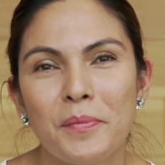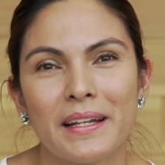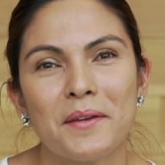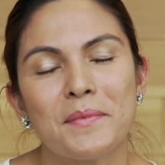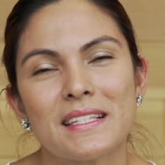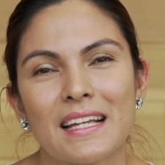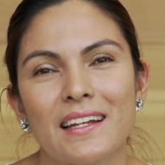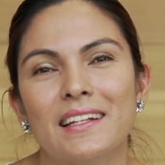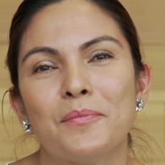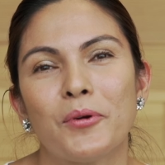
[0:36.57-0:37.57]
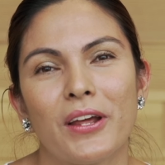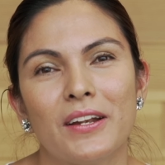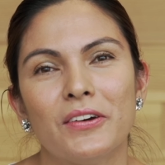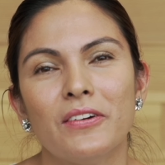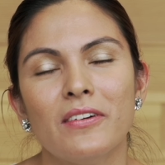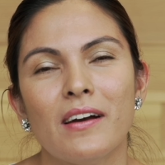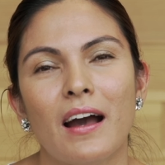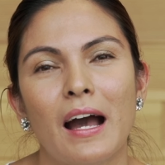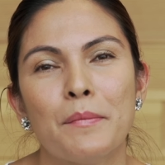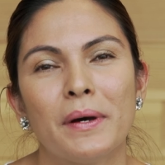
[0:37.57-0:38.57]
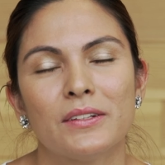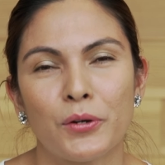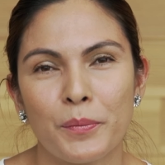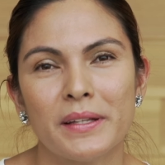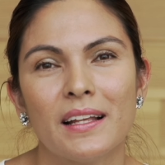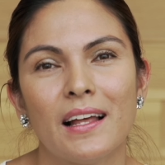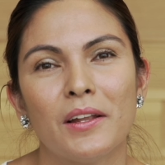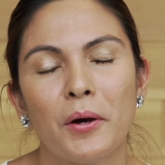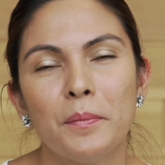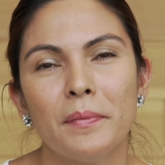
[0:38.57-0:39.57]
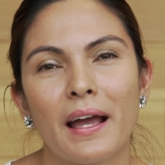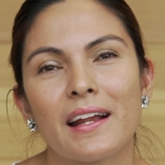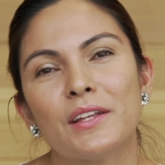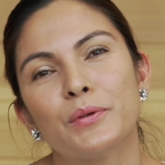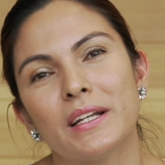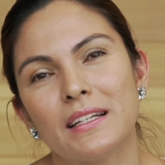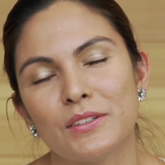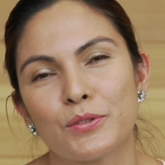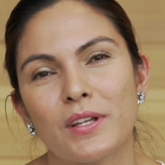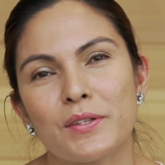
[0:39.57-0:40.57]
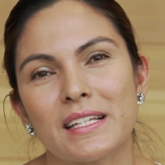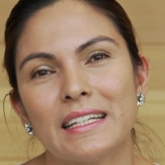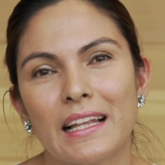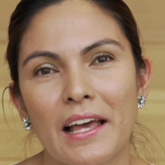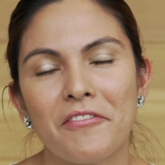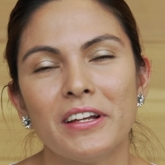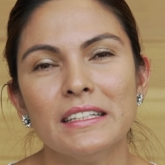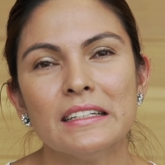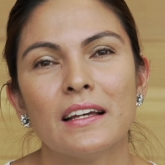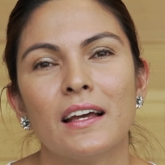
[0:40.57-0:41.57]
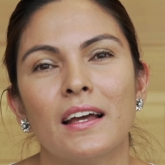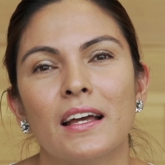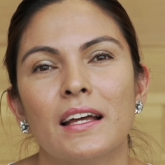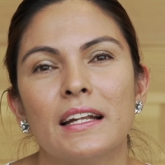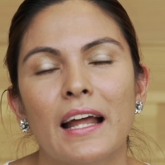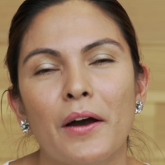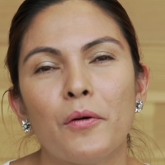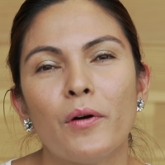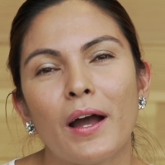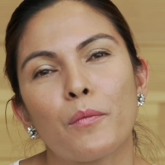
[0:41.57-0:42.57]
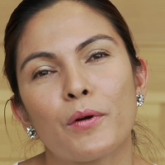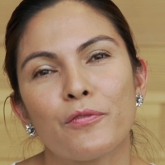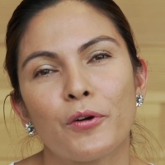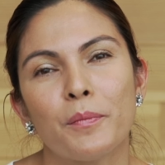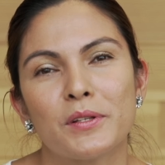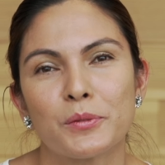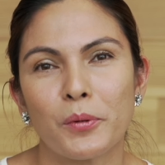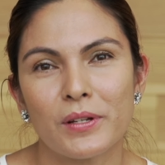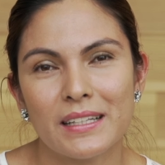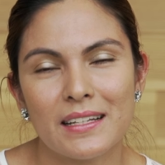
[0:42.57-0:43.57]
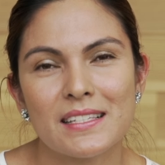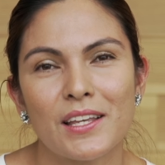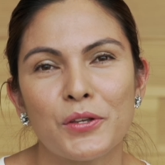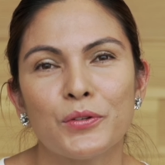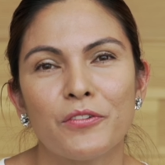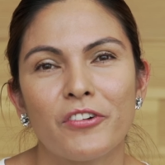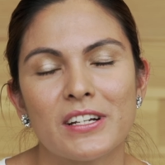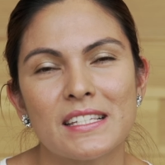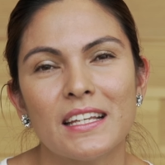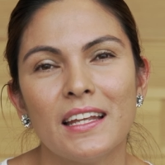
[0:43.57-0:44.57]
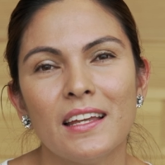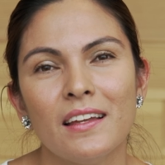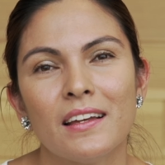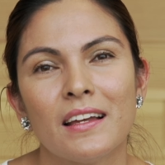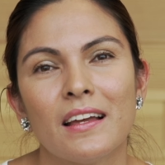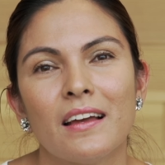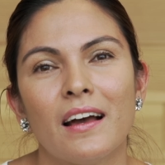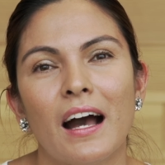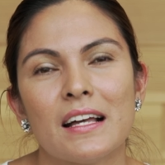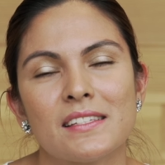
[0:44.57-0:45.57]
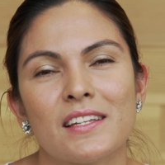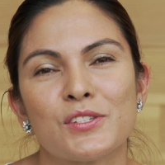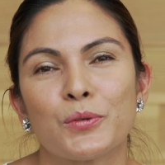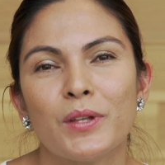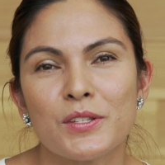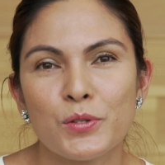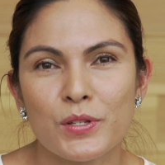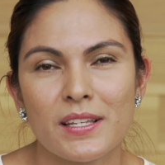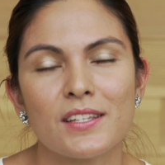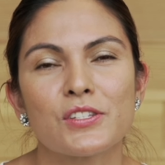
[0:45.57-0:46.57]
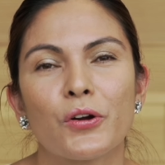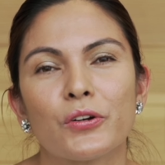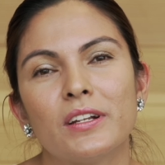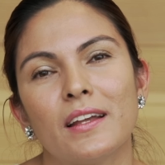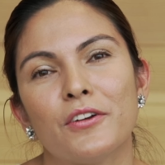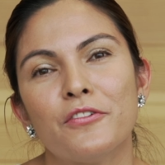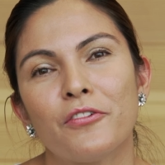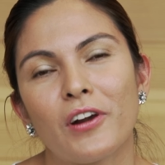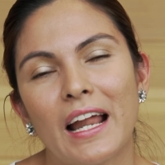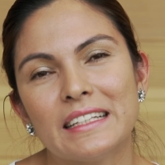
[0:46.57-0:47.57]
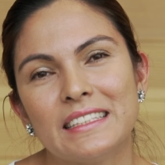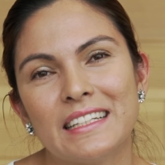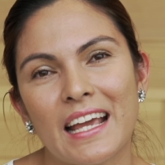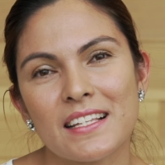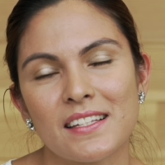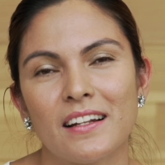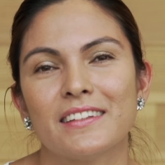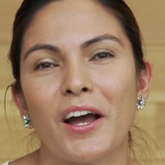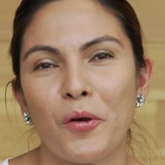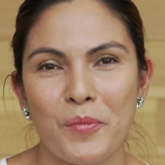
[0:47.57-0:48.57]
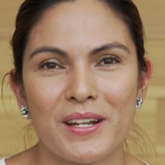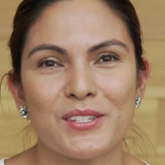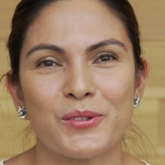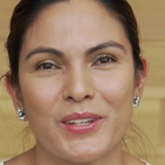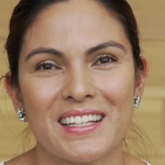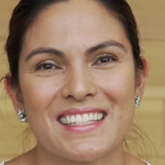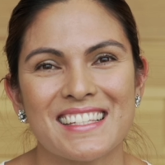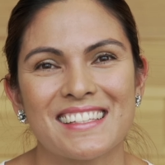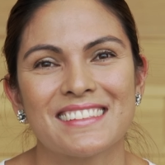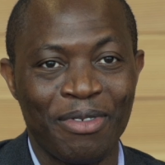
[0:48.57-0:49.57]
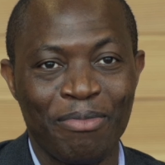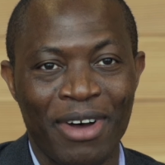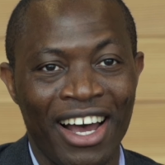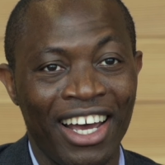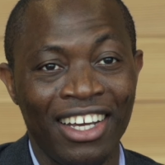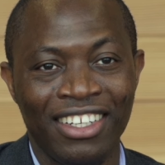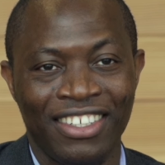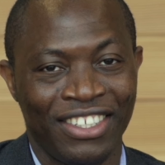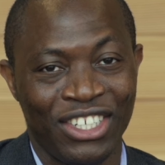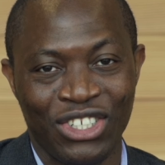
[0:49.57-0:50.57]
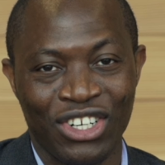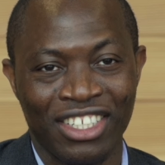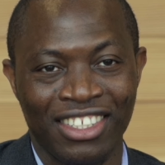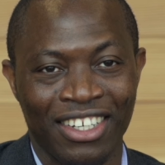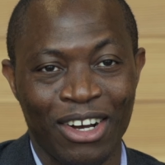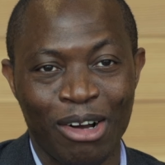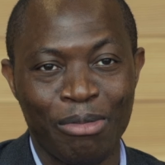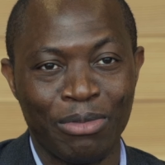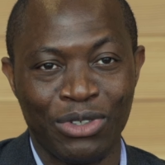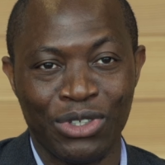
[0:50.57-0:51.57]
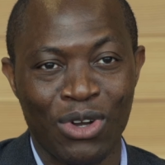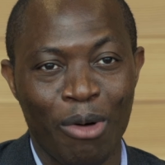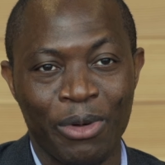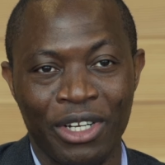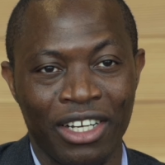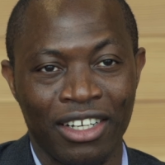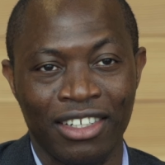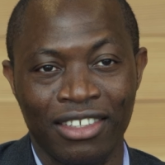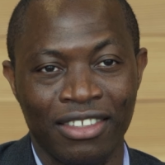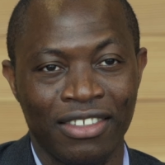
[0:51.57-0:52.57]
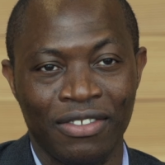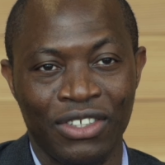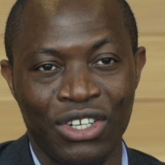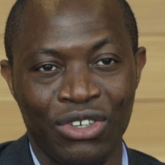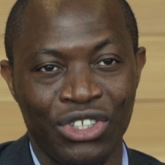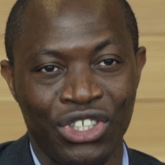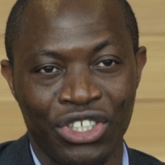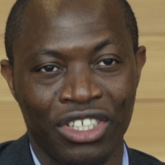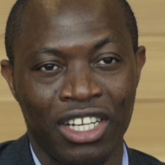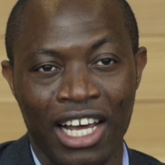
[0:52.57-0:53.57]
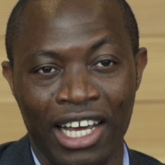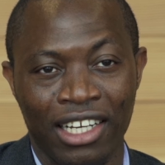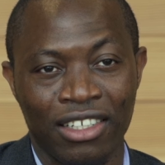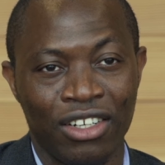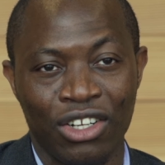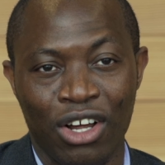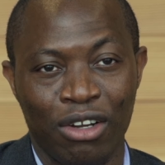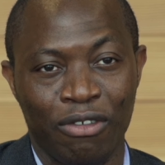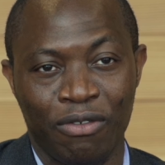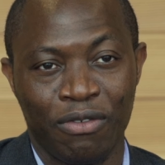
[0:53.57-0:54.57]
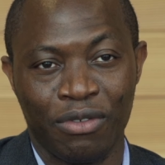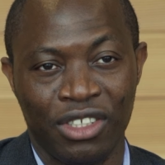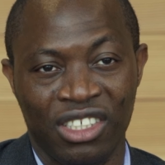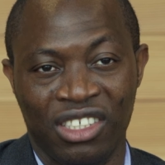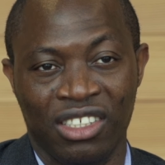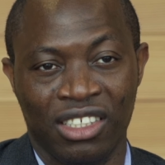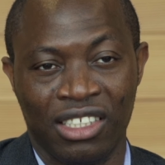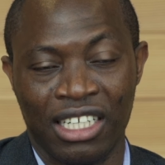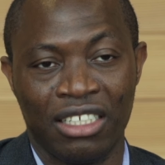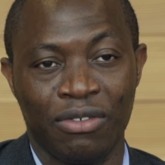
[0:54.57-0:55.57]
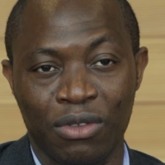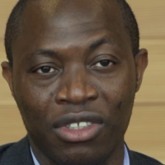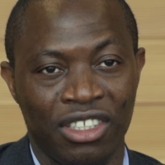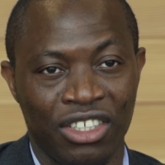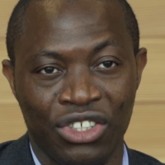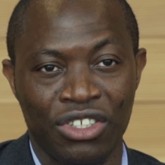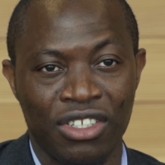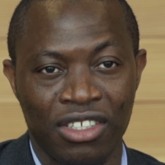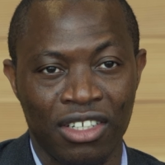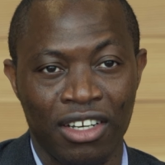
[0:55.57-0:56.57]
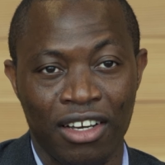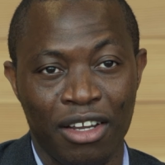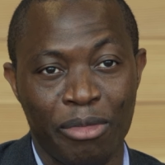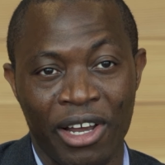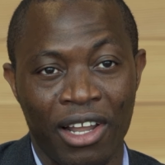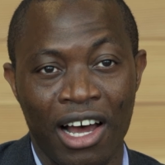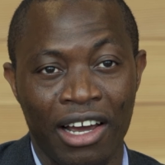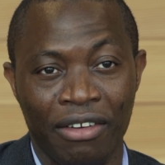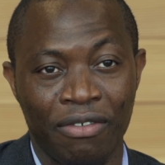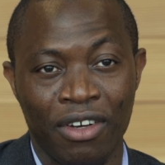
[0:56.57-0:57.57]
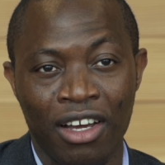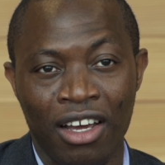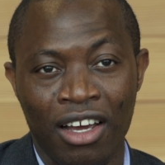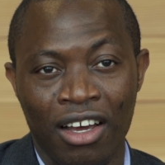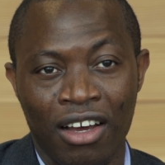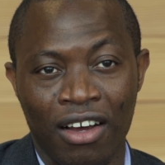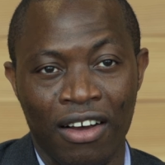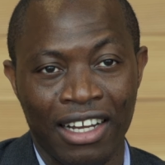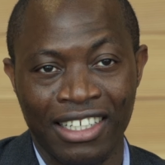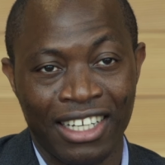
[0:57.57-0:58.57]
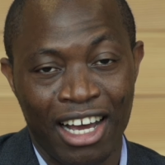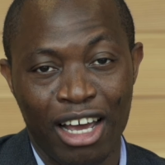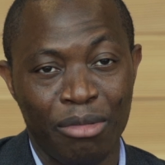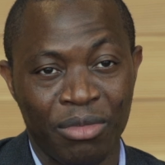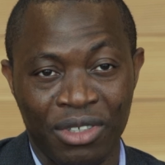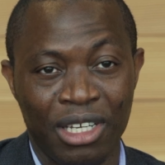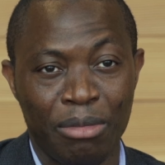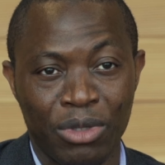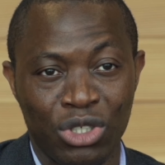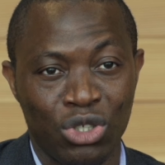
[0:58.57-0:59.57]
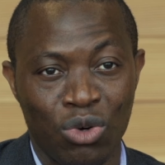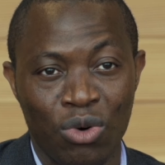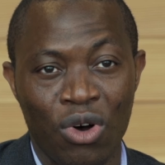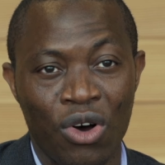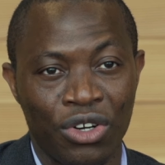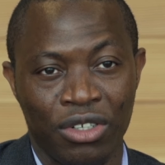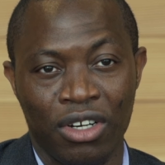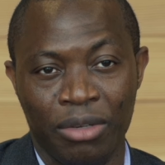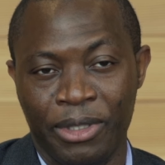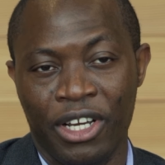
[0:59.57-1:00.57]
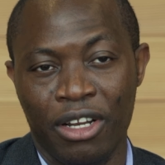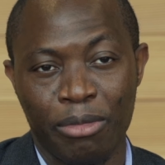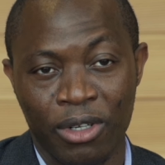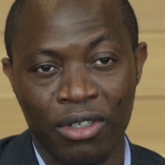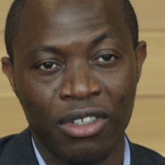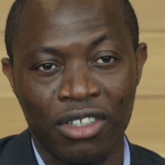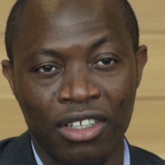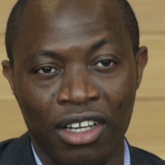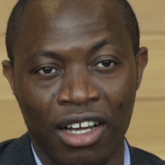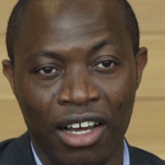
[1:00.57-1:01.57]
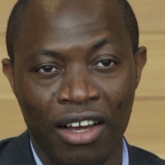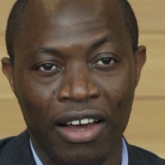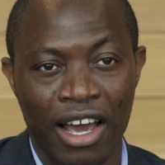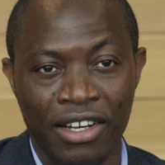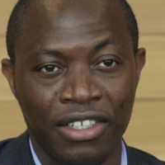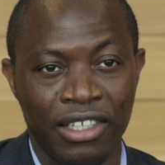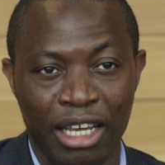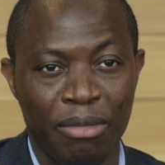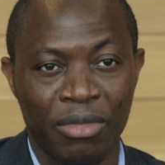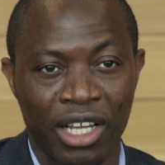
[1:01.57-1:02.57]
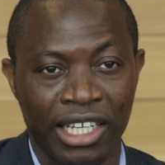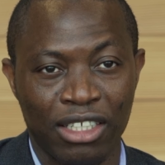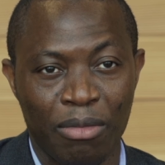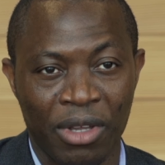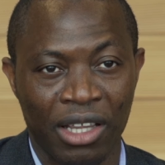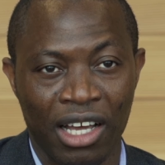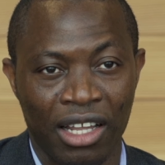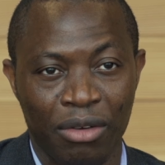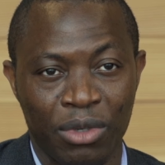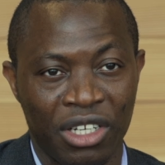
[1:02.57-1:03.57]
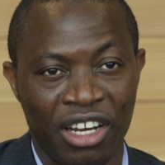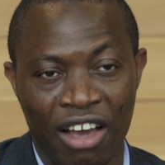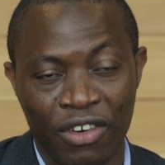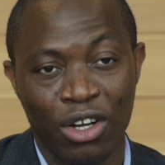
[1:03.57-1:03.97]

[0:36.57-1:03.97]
my name is Karina Moreno. I'm a Normandale alum. I graduated in 2011. Now I work for Metropolitan State University as a student success coordinator for Latinx and undocumented students. My decision to come to Normandale, you know, just like a lot of the successful decisions uh, in my life, uh, at the time seemed so unobtainable uh, and seemed like something that would never